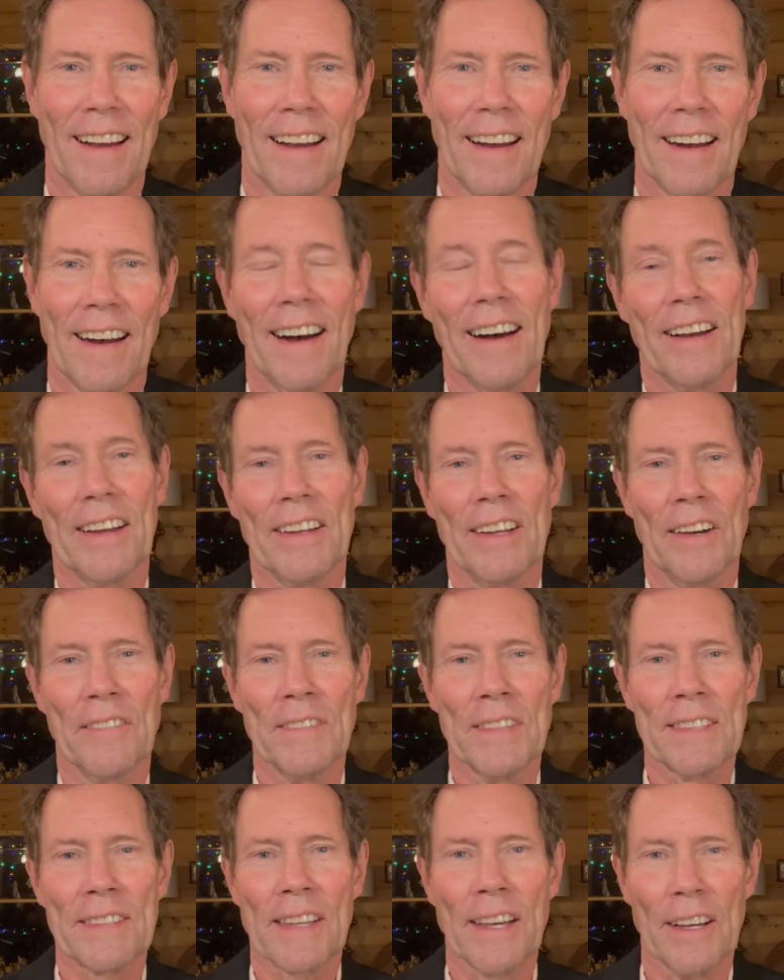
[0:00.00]
Hi, I'm
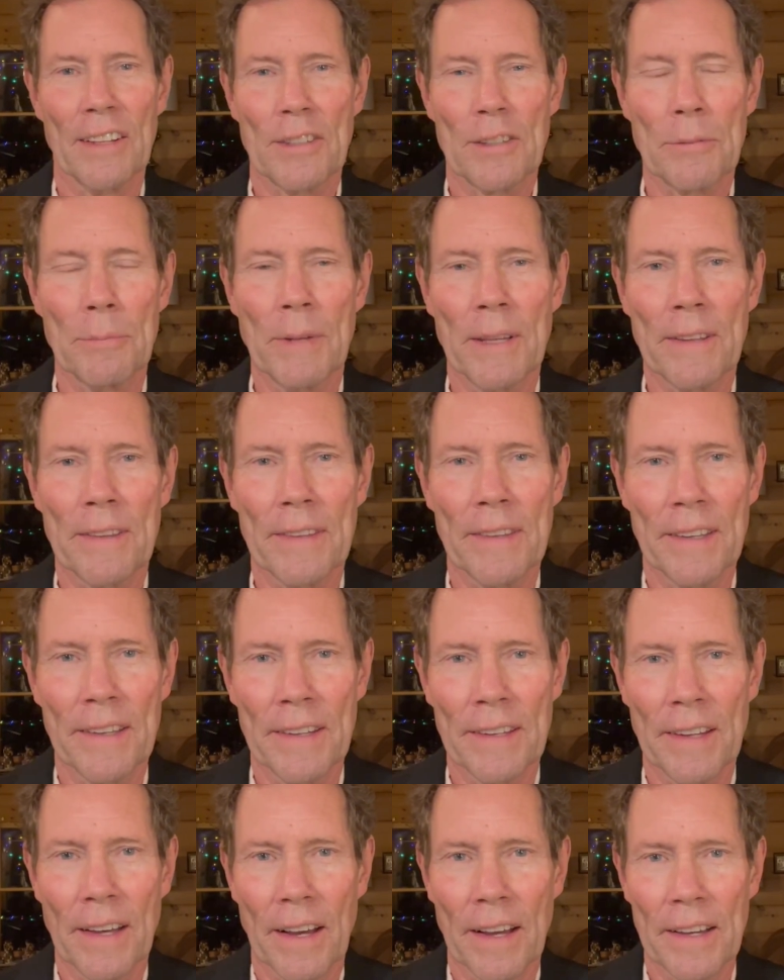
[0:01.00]
Scott Smith,
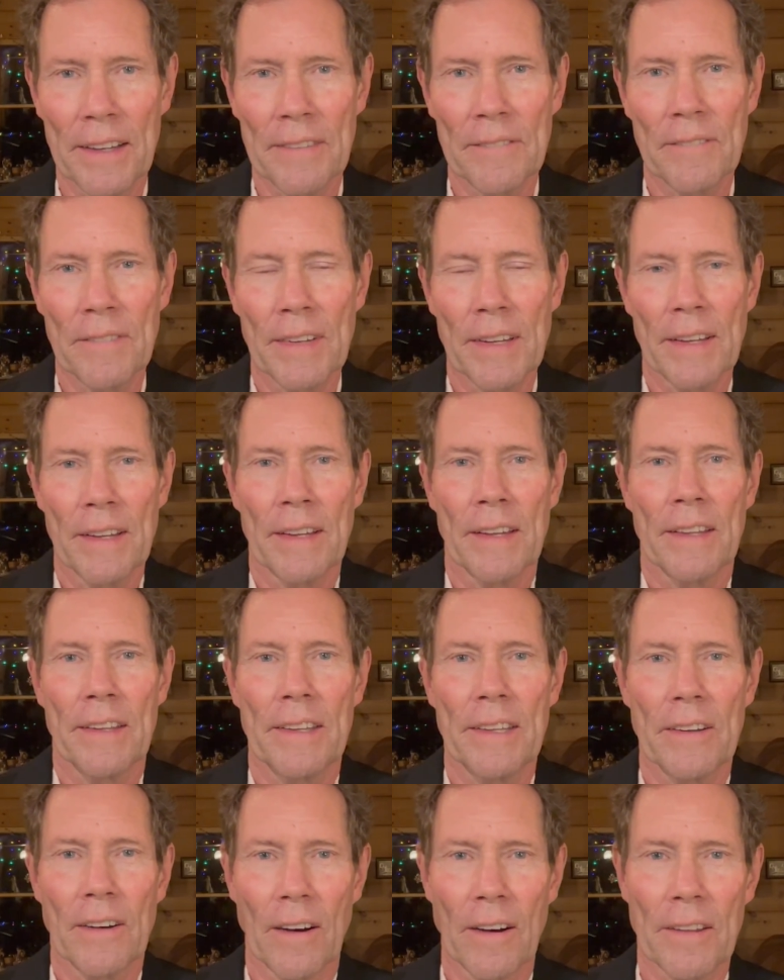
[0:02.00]
and I'm
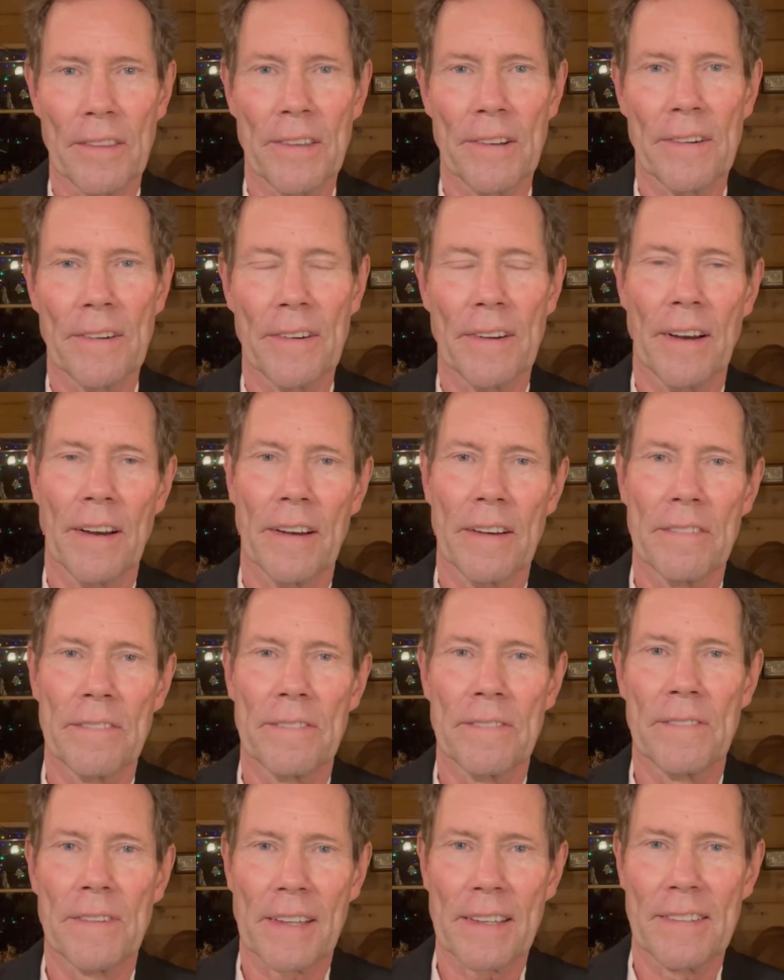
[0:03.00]
the author of
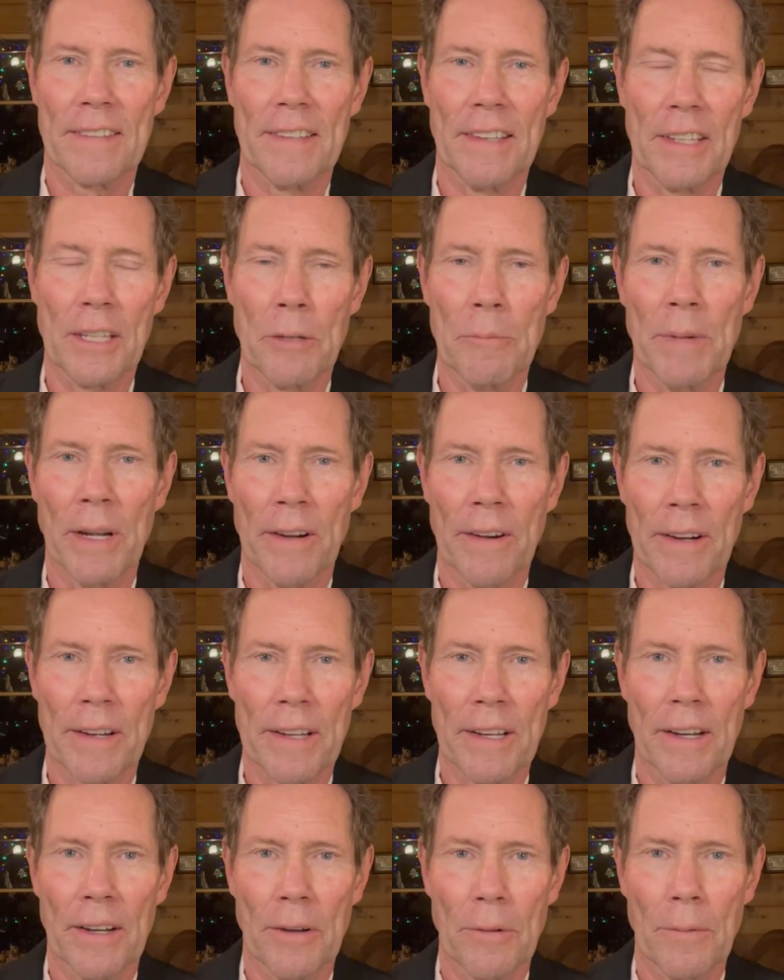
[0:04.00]
Fixing
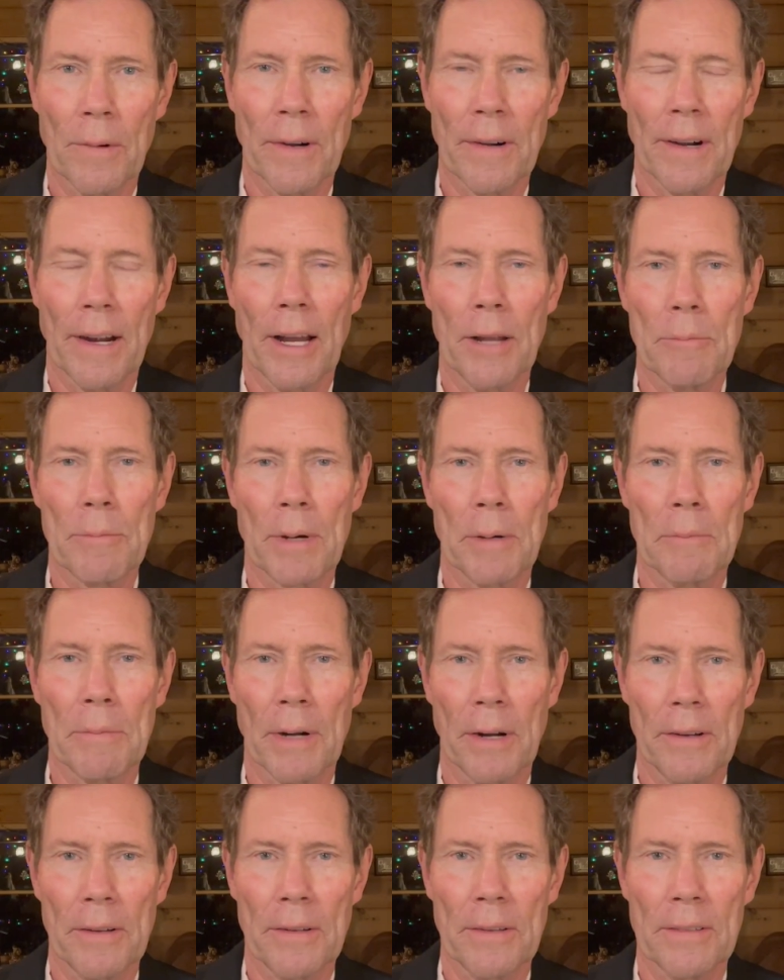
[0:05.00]
America, where I
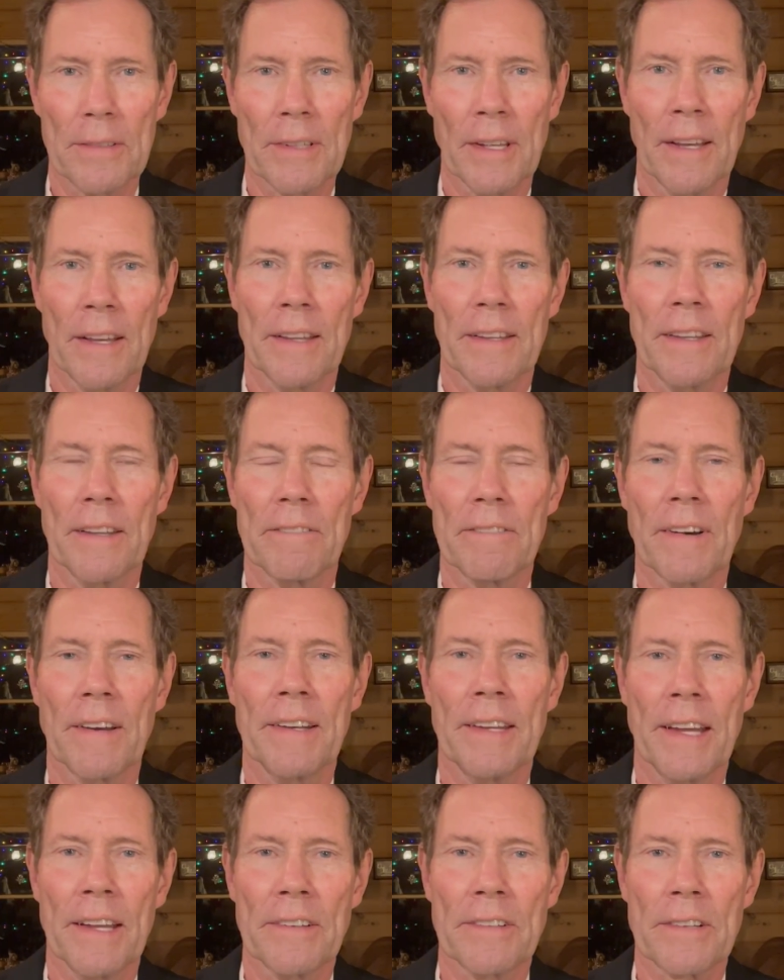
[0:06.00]
propose the
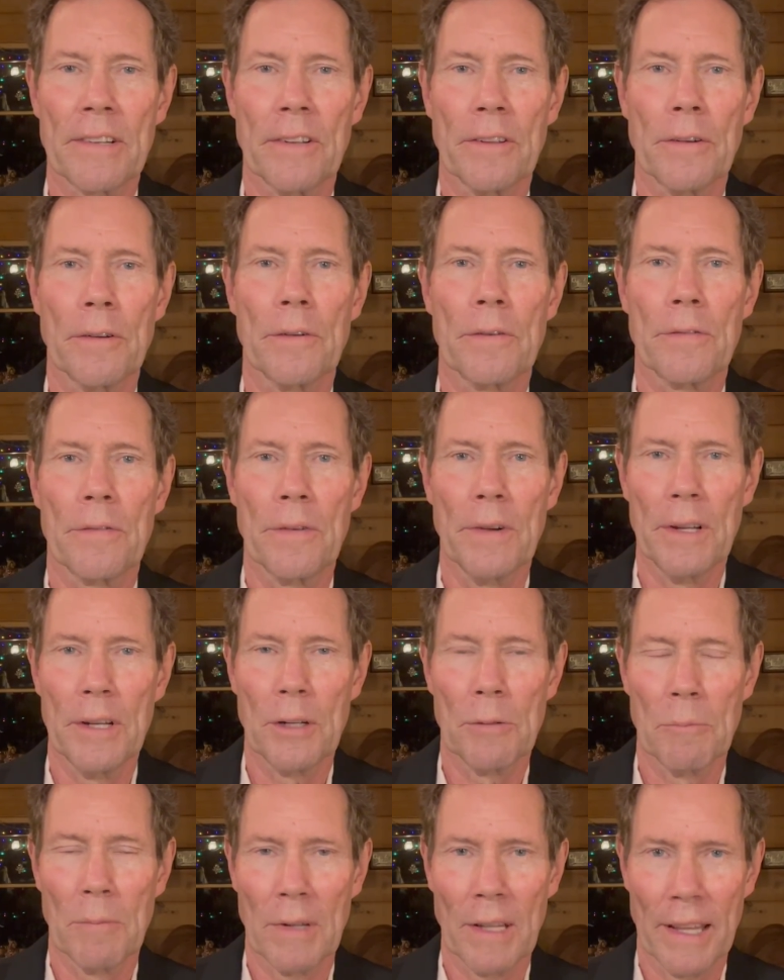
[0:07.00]
Financial
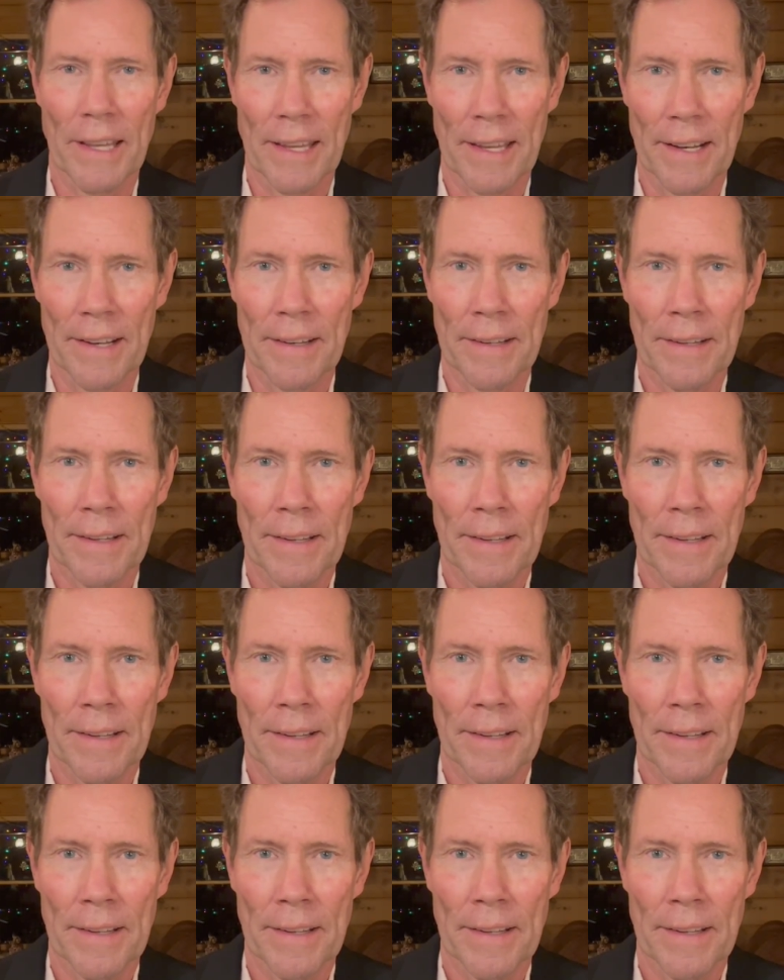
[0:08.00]
Freedom Plan.